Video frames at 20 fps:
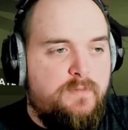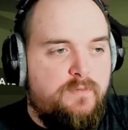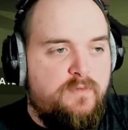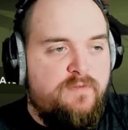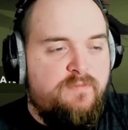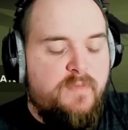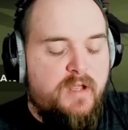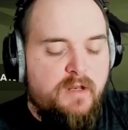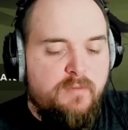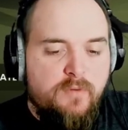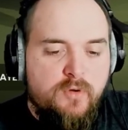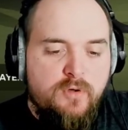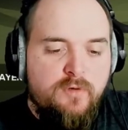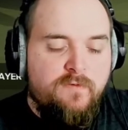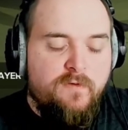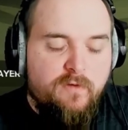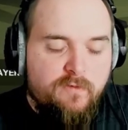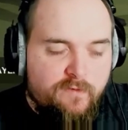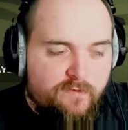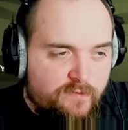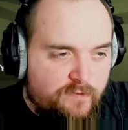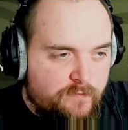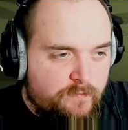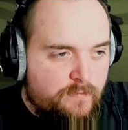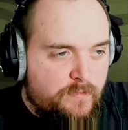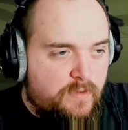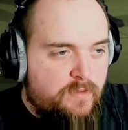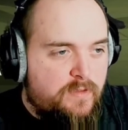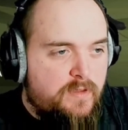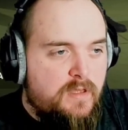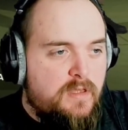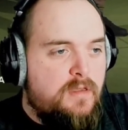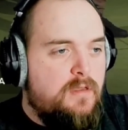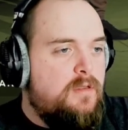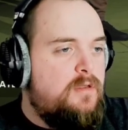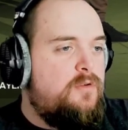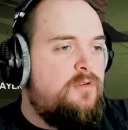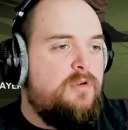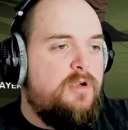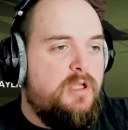We've made a move over from the
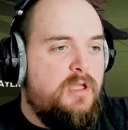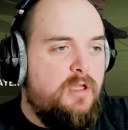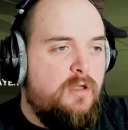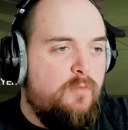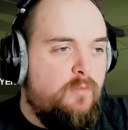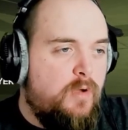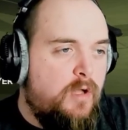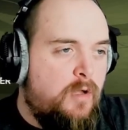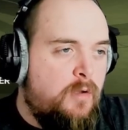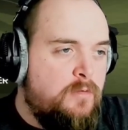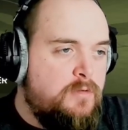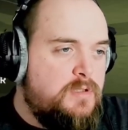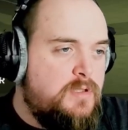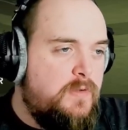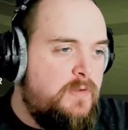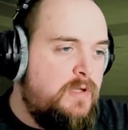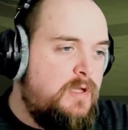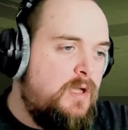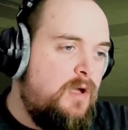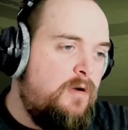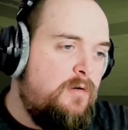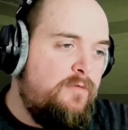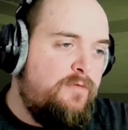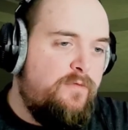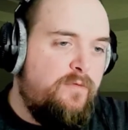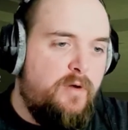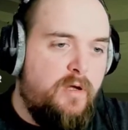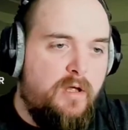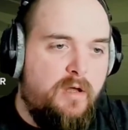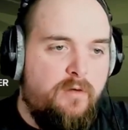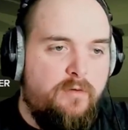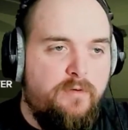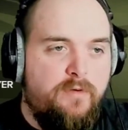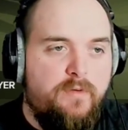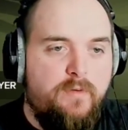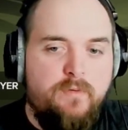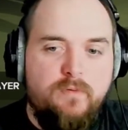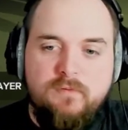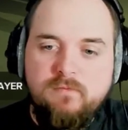cricket world to the golf world.